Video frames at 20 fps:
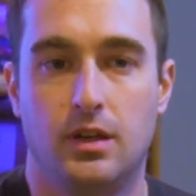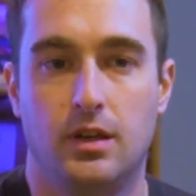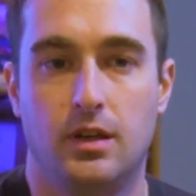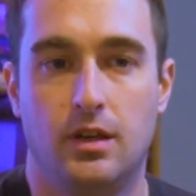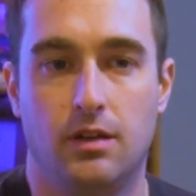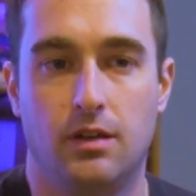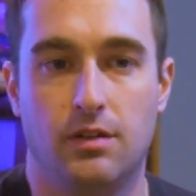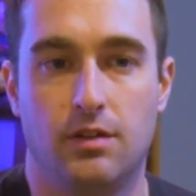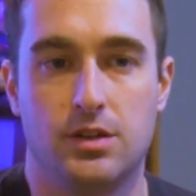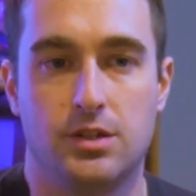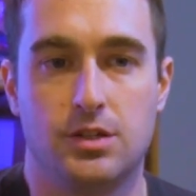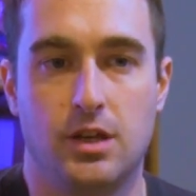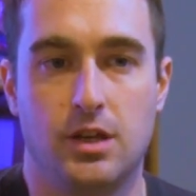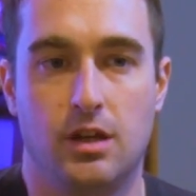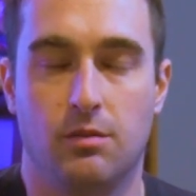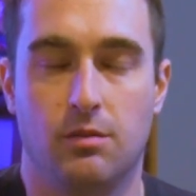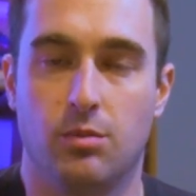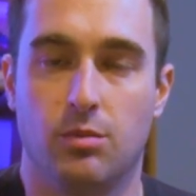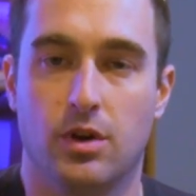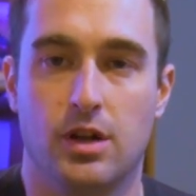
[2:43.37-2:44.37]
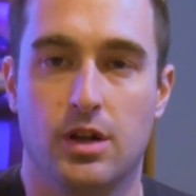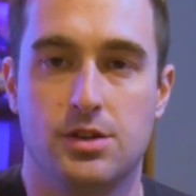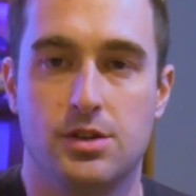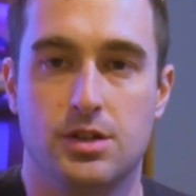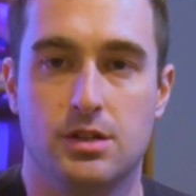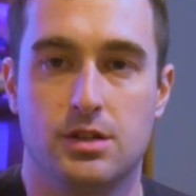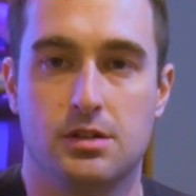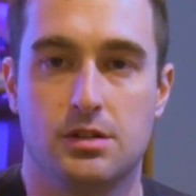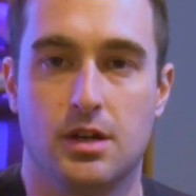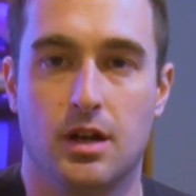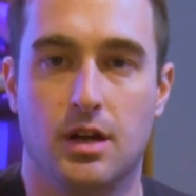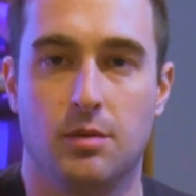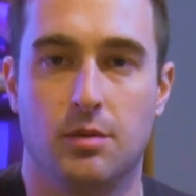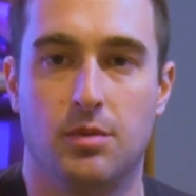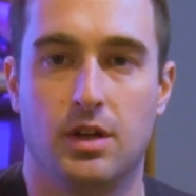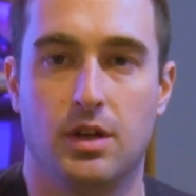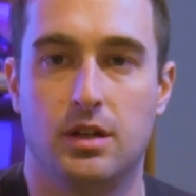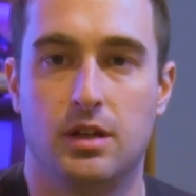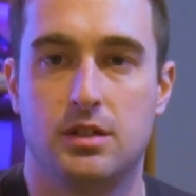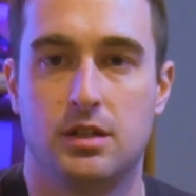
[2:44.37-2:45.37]
investigative branches there,
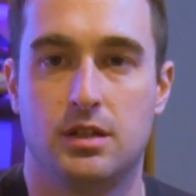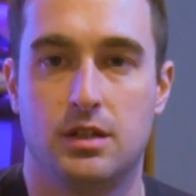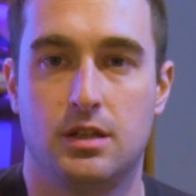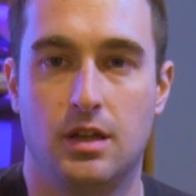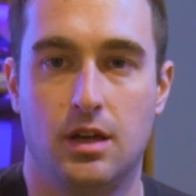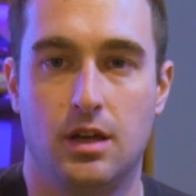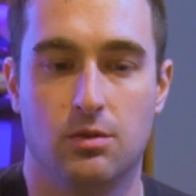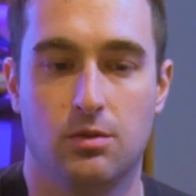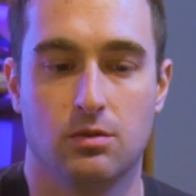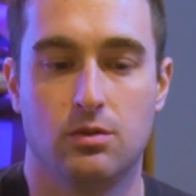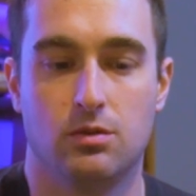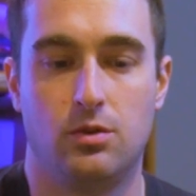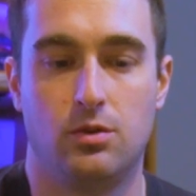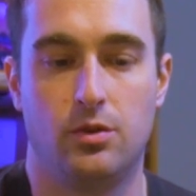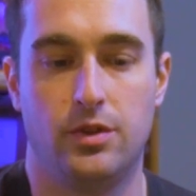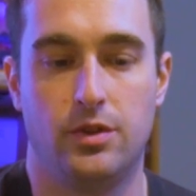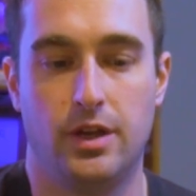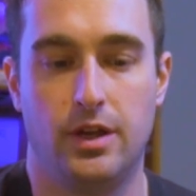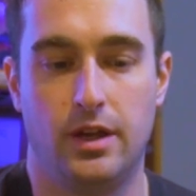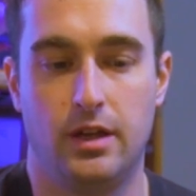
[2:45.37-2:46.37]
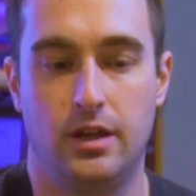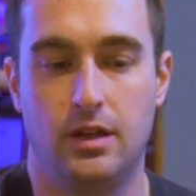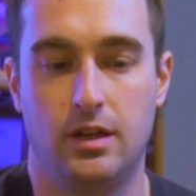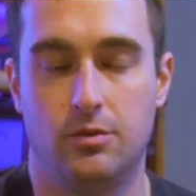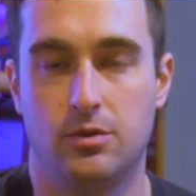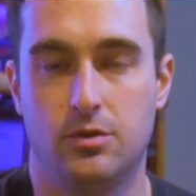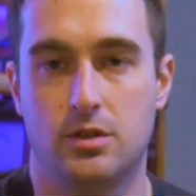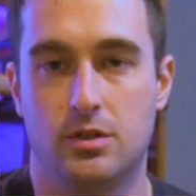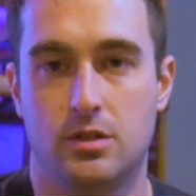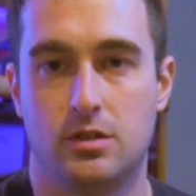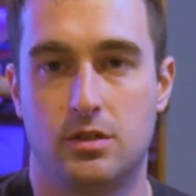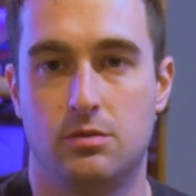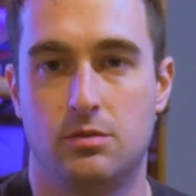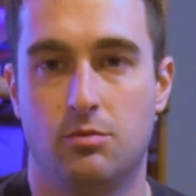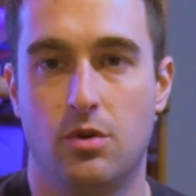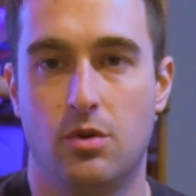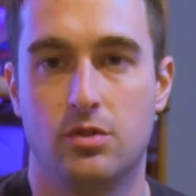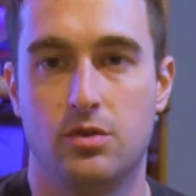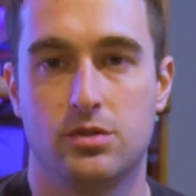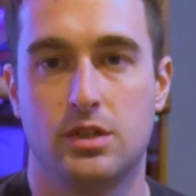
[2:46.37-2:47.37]
but they ruled that it was
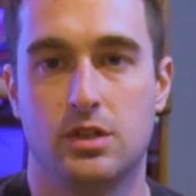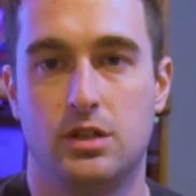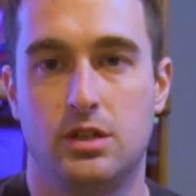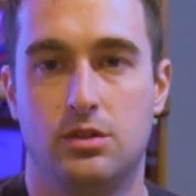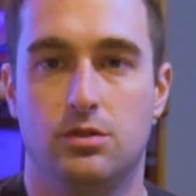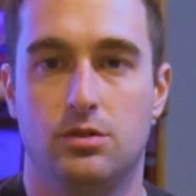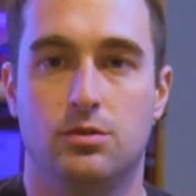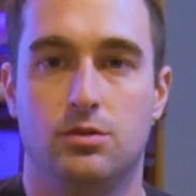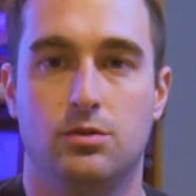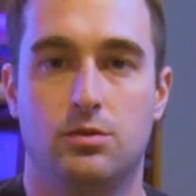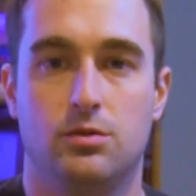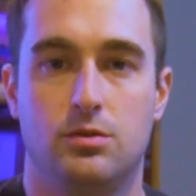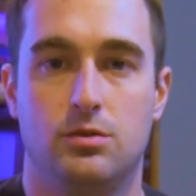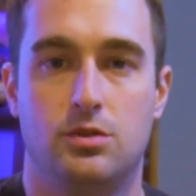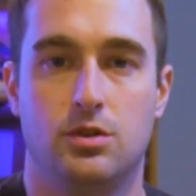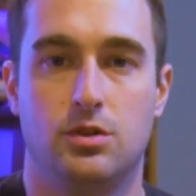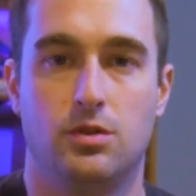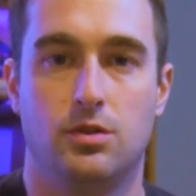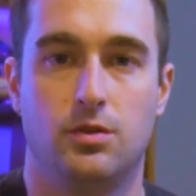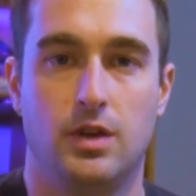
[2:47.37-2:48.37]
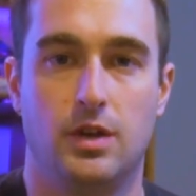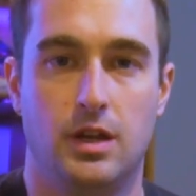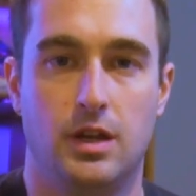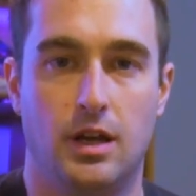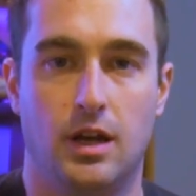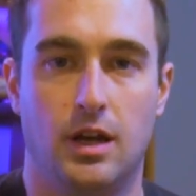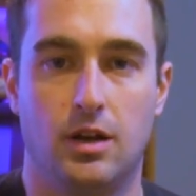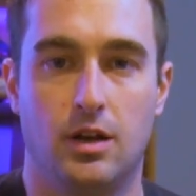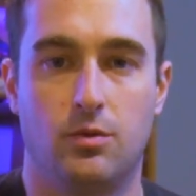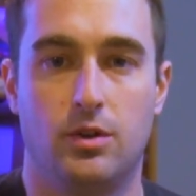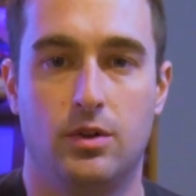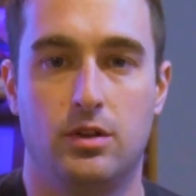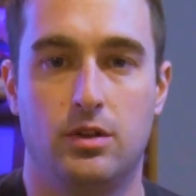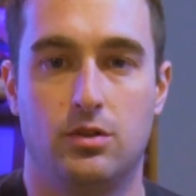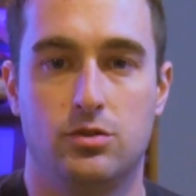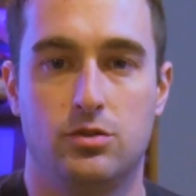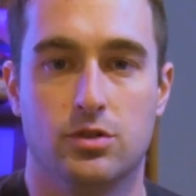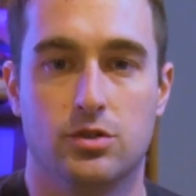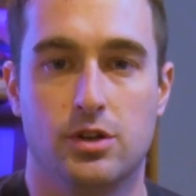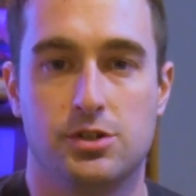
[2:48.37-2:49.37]
mostly due to inadequate
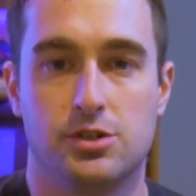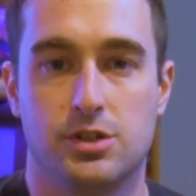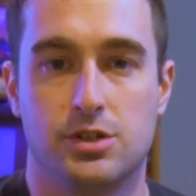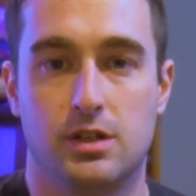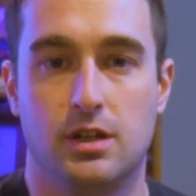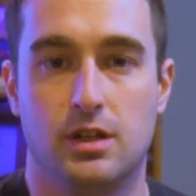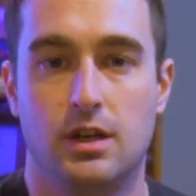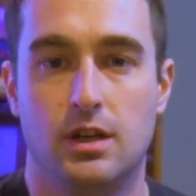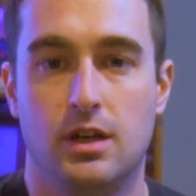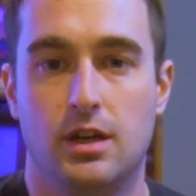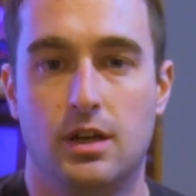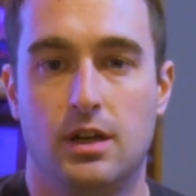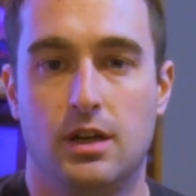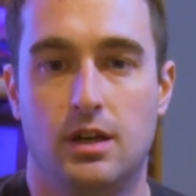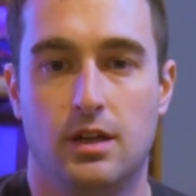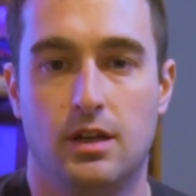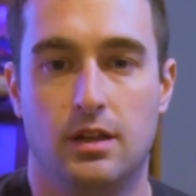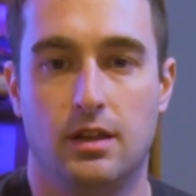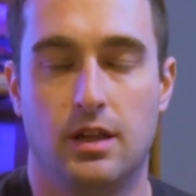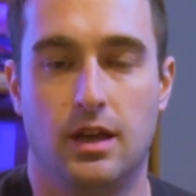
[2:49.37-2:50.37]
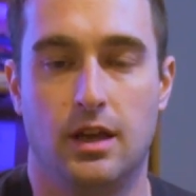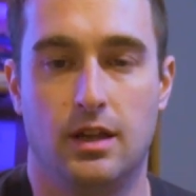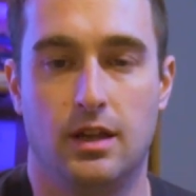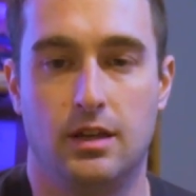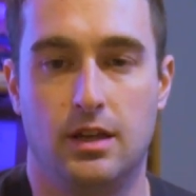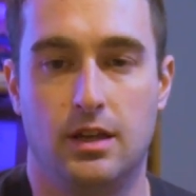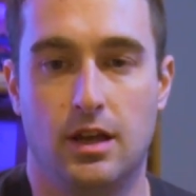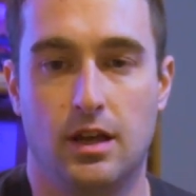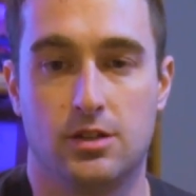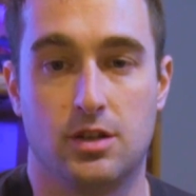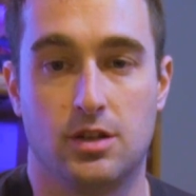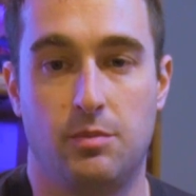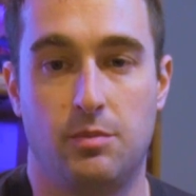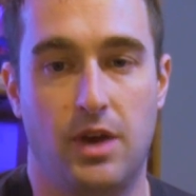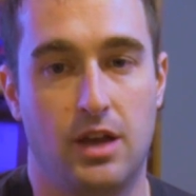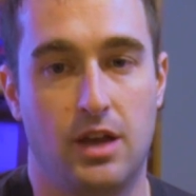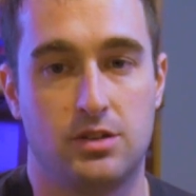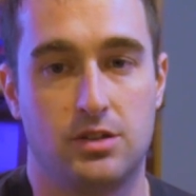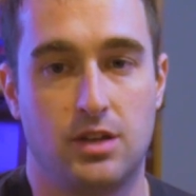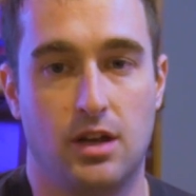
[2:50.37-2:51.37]
nutrition, that he actually
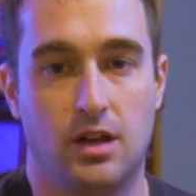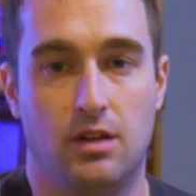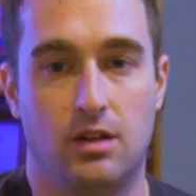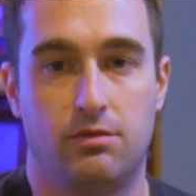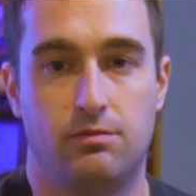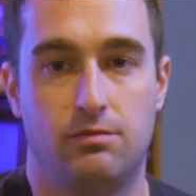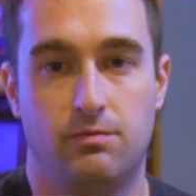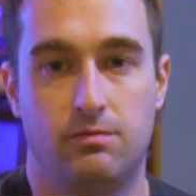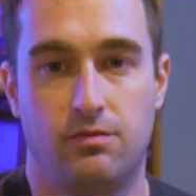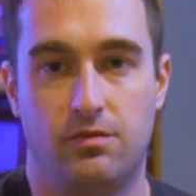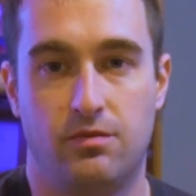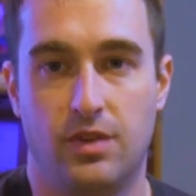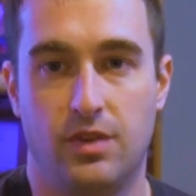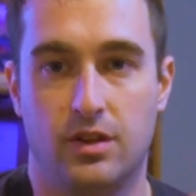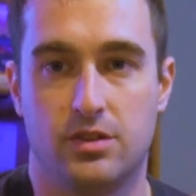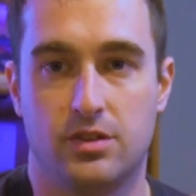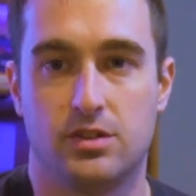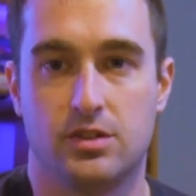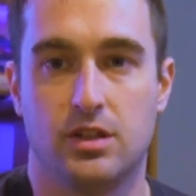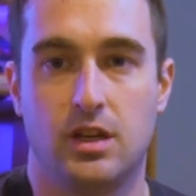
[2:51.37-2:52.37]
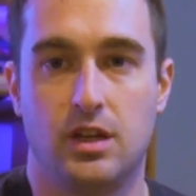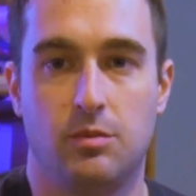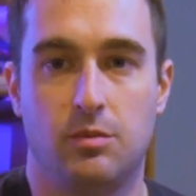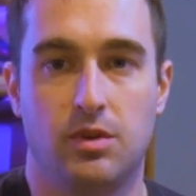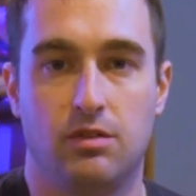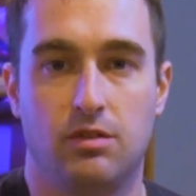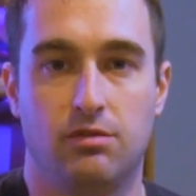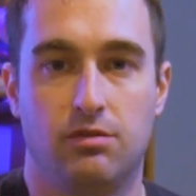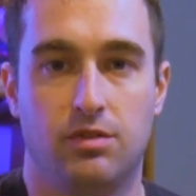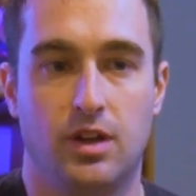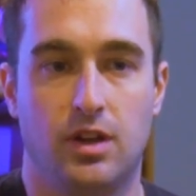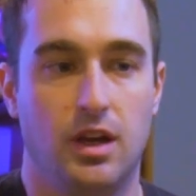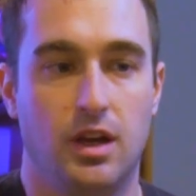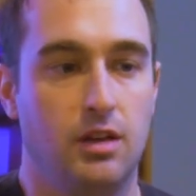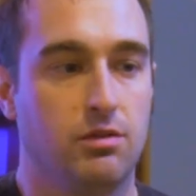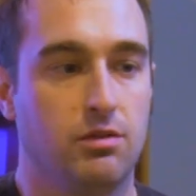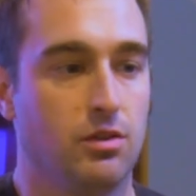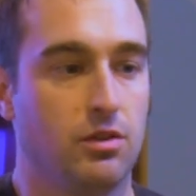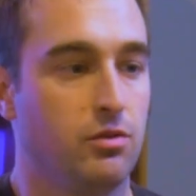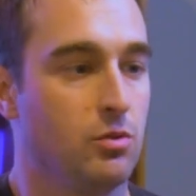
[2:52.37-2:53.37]
passed out, fell asleep in
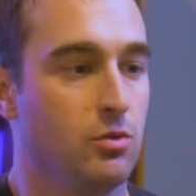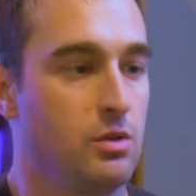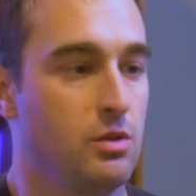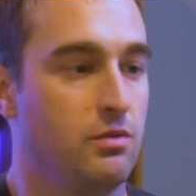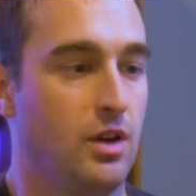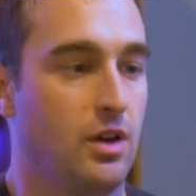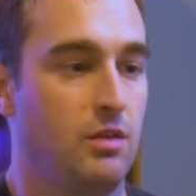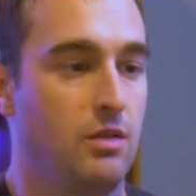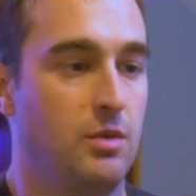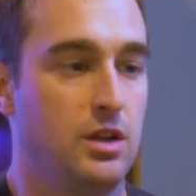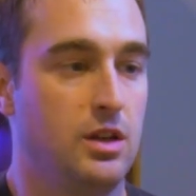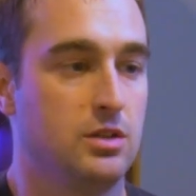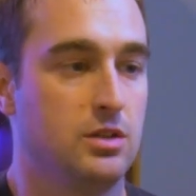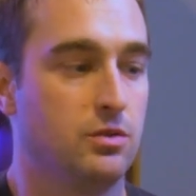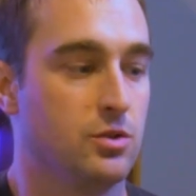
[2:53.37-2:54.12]
flight for 45 minutes.